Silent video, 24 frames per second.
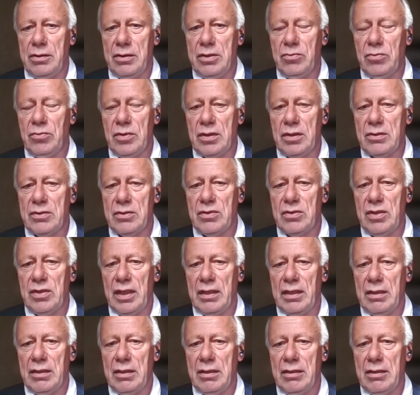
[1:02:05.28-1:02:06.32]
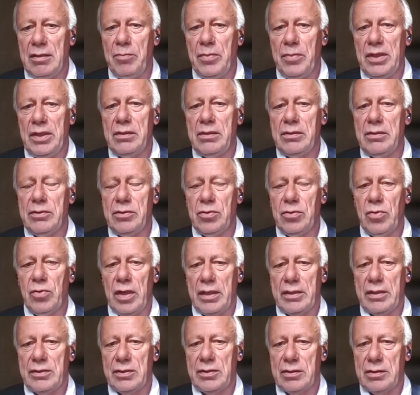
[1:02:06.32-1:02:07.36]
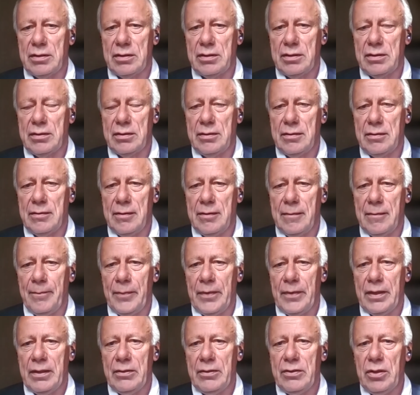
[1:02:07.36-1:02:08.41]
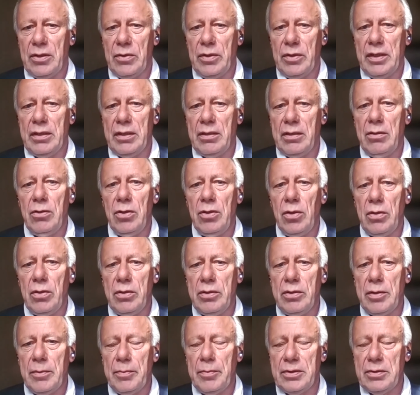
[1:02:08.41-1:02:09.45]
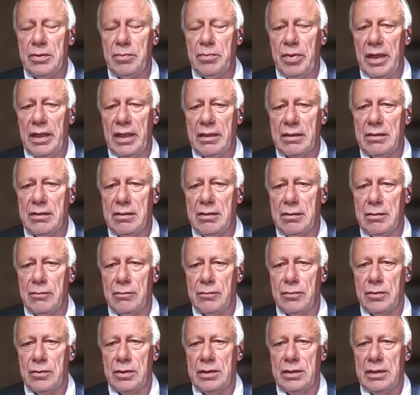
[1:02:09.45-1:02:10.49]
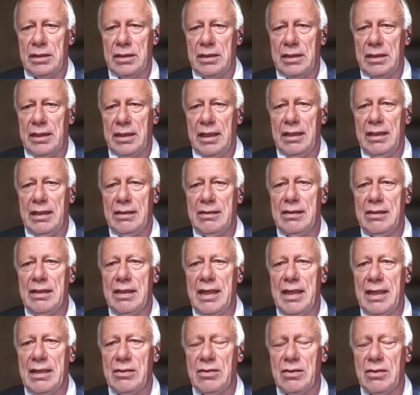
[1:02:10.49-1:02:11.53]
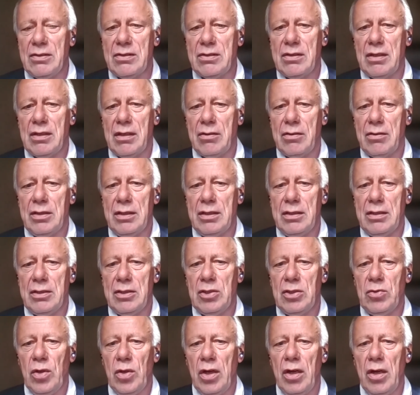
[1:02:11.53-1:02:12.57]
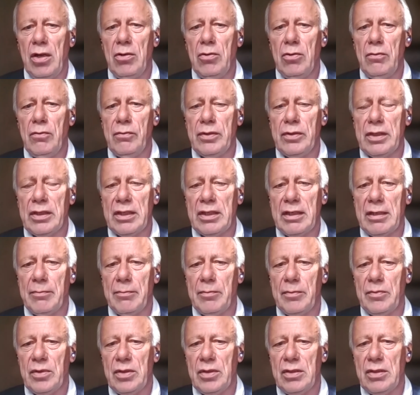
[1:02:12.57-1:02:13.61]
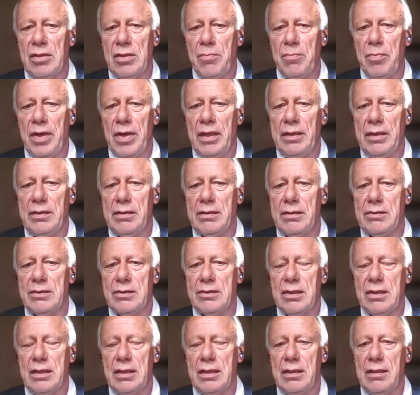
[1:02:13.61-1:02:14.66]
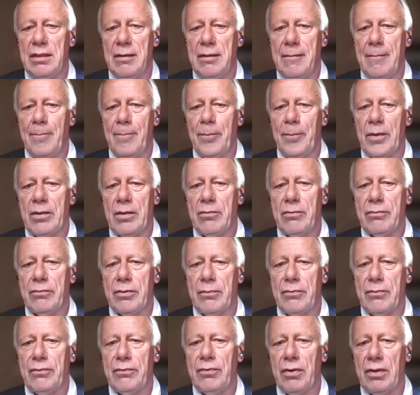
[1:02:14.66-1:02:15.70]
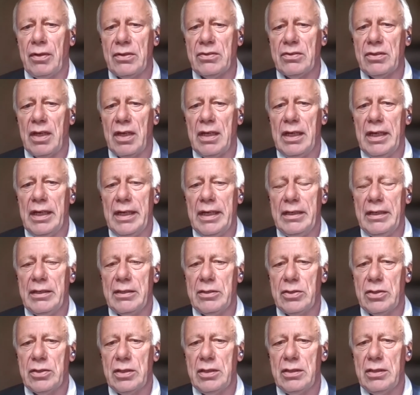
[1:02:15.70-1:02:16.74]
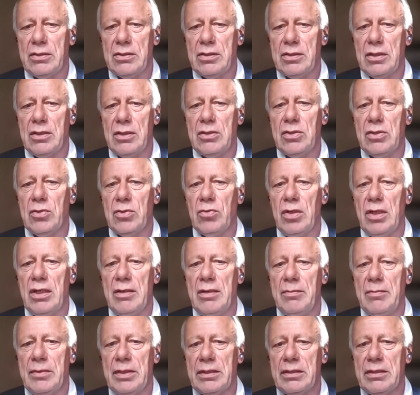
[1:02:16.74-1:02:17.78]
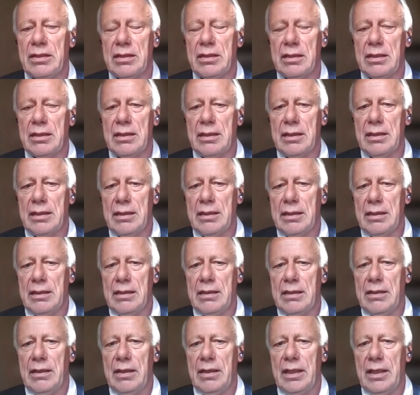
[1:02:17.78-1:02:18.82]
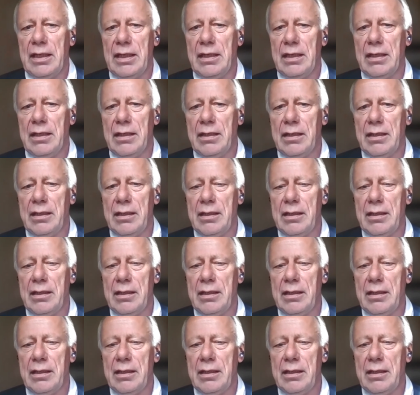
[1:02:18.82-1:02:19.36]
do not send a bill to us. So in a longer perspective, it is necessary to overcome the dependency from fossil energies to limit the